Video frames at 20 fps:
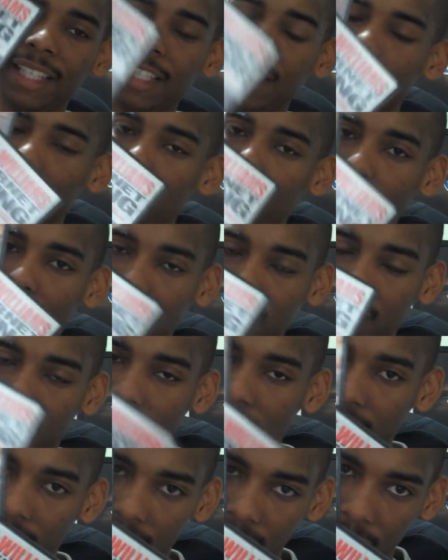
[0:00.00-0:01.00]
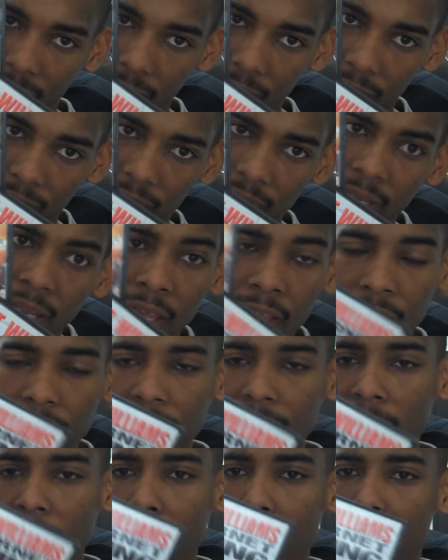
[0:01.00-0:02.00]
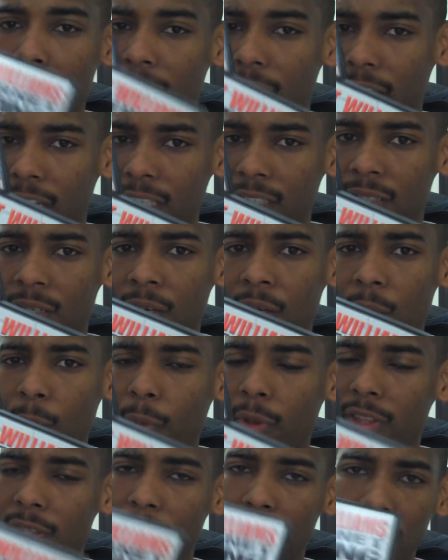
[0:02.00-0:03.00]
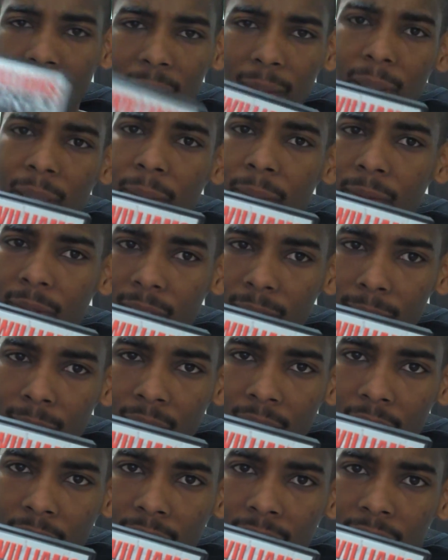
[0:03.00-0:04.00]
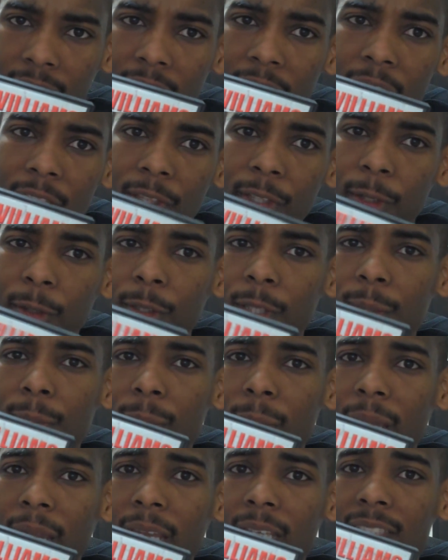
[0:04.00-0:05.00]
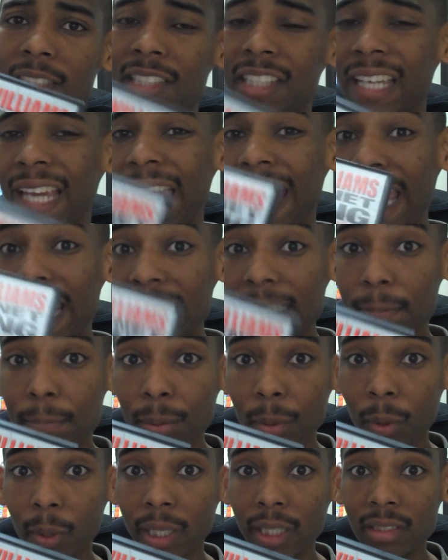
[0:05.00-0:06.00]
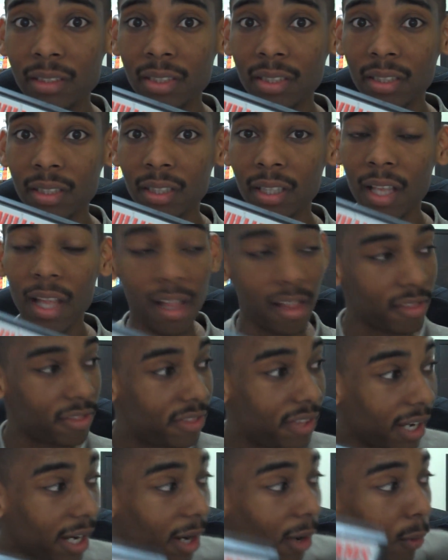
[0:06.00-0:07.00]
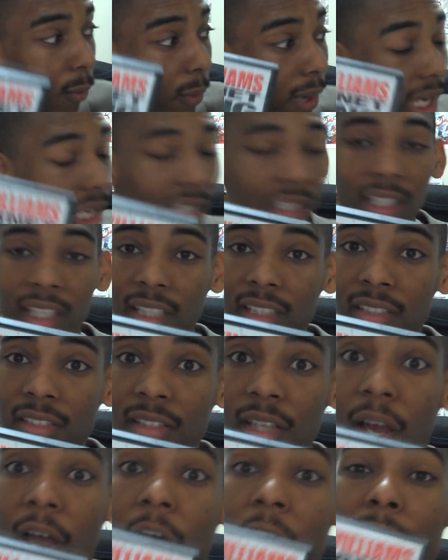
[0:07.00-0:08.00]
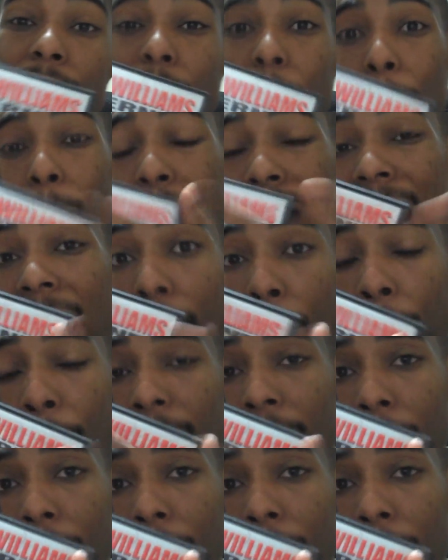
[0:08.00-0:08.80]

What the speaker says: these movies here, they're not made with the black people in mind. They're only made to exploit their weakness for black